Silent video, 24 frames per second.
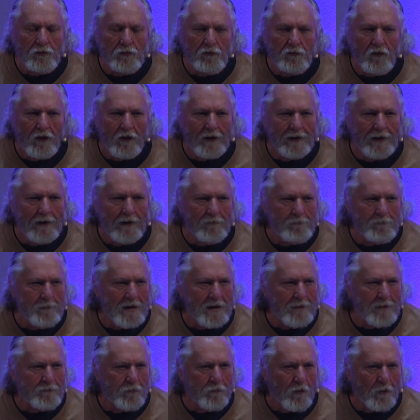Forgive
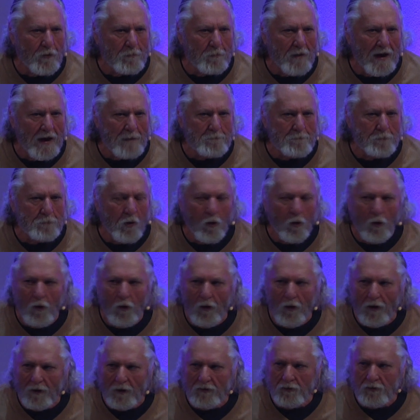me for my
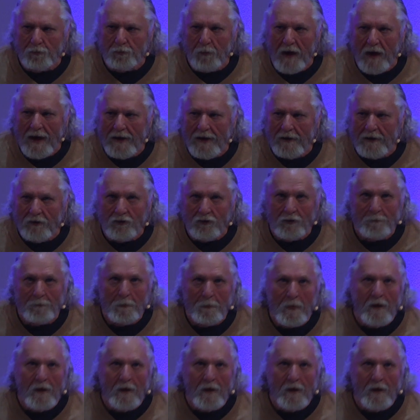poor Spanish,